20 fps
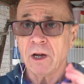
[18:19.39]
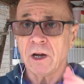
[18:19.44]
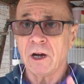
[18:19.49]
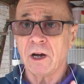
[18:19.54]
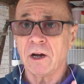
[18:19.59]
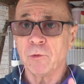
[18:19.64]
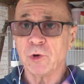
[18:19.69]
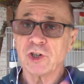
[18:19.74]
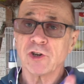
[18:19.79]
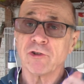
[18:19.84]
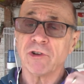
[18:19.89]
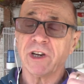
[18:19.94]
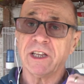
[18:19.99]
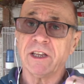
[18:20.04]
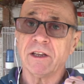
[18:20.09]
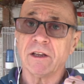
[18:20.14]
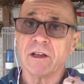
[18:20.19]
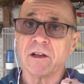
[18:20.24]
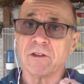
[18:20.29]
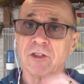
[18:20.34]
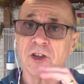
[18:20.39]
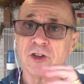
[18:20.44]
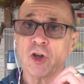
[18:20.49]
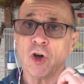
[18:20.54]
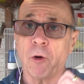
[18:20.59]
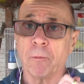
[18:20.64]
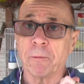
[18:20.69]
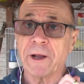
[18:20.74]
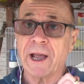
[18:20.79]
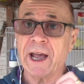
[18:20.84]
which are in the
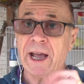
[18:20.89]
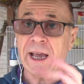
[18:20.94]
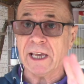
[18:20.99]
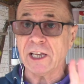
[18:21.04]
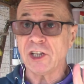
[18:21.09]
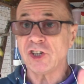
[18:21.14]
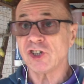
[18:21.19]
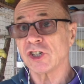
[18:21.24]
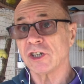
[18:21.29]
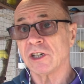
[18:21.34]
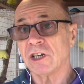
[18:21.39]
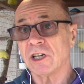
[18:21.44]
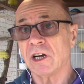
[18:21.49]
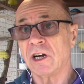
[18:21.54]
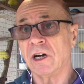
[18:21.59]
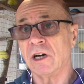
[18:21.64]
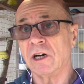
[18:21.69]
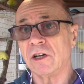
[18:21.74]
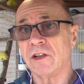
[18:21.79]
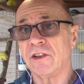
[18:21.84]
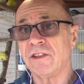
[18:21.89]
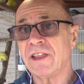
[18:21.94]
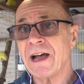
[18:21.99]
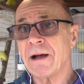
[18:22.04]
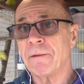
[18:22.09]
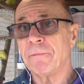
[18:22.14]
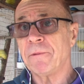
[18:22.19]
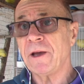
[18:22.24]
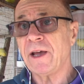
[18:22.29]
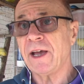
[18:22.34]
top cage,
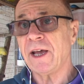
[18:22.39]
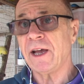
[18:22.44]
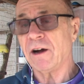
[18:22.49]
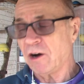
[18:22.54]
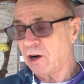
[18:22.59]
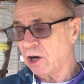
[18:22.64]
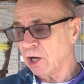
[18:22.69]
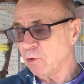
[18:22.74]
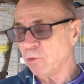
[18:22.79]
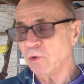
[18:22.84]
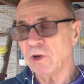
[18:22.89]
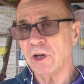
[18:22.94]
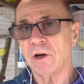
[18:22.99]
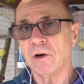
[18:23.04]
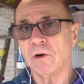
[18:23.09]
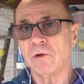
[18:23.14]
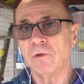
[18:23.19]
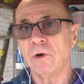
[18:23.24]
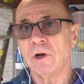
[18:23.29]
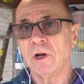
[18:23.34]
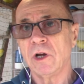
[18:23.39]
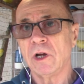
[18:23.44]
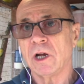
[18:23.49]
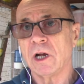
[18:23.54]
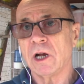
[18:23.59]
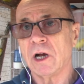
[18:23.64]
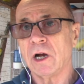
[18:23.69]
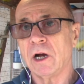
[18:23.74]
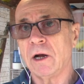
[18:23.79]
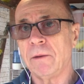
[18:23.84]
that pair I will,
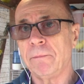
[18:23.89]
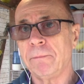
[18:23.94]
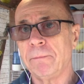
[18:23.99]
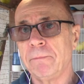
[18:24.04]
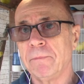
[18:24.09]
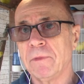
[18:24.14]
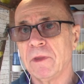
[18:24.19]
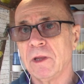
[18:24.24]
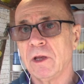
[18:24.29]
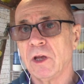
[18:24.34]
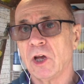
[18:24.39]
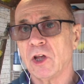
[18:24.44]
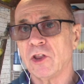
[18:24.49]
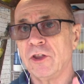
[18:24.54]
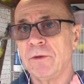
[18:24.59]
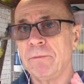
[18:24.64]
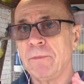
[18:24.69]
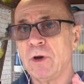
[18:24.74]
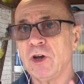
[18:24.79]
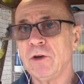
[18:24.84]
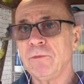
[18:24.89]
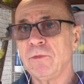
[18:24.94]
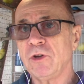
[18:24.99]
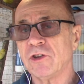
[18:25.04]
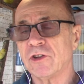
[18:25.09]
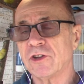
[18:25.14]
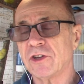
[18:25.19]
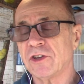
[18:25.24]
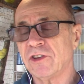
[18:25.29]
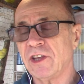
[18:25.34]
the
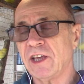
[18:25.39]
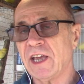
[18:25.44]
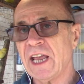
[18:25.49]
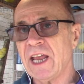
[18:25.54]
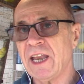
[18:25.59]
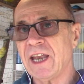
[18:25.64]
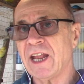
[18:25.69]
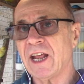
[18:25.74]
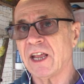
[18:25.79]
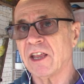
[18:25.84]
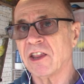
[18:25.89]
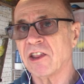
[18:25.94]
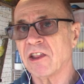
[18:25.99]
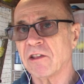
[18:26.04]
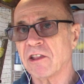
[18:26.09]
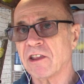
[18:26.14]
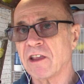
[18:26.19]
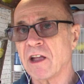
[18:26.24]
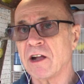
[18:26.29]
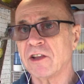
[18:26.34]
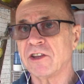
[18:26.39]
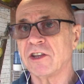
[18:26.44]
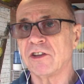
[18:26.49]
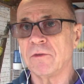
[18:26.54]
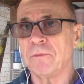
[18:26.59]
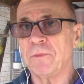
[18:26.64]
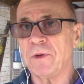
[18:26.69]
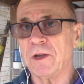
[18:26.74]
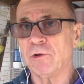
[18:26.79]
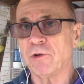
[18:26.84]
moment the hen has started
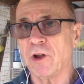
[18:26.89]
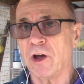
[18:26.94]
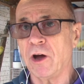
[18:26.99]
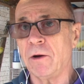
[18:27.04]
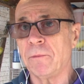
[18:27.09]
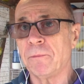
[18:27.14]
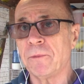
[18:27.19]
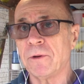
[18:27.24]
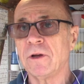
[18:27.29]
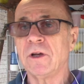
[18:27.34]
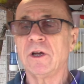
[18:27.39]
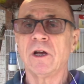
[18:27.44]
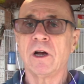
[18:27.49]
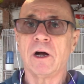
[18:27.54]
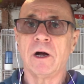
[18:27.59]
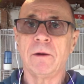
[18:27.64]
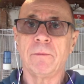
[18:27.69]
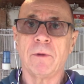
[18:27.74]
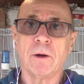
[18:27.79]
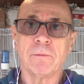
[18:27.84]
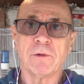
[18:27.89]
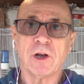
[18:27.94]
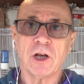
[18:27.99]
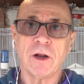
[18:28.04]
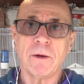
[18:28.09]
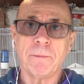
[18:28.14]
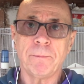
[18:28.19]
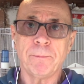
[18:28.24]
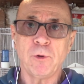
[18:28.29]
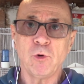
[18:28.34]
to build up, I'm
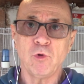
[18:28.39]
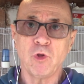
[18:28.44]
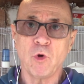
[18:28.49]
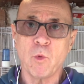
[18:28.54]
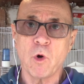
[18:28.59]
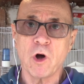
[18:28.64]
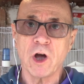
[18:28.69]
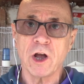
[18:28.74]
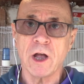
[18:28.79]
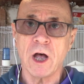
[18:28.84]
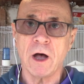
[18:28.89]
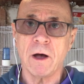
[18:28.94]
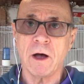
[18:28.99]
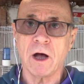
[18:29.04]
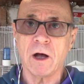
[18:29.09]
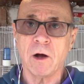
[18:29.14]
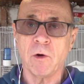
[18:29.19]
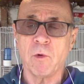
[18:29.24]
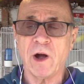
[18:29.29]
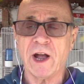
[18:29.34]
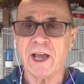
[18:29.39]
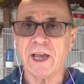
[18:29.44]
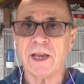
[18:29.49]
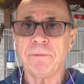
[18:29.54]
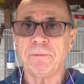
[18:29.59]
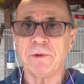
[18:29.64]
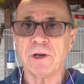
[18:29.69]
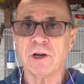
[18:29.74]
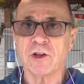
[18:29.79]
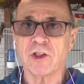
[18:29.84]
going to pull the wire
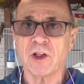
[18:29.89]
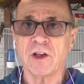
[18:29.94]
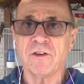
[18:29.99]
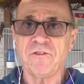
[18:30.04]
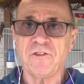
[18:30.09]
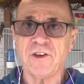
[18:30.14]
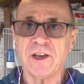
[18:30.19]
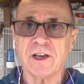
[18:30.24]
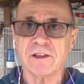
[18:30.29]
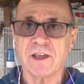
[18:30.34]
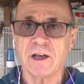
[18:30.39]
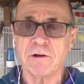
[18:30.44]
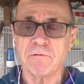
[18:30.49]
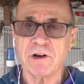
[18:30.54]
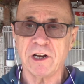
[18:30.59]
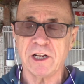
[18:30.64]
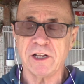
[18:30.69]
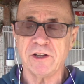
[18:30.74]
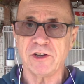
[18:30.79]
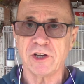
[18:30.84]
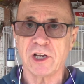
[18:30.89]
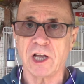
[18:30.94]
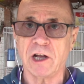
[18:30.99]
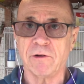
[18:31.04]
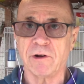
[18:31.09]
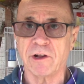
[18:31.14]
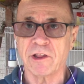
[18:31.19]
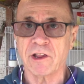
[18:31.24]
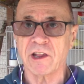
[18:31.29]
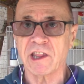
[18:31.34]
away because I think they're ready to
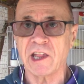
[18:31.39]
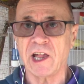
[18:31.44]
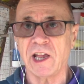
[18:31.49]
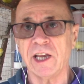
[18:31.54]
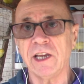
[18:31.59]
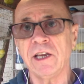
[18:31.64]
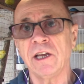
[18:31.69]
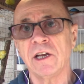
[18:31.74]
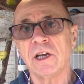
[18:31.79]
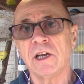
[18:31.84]
go, as I say.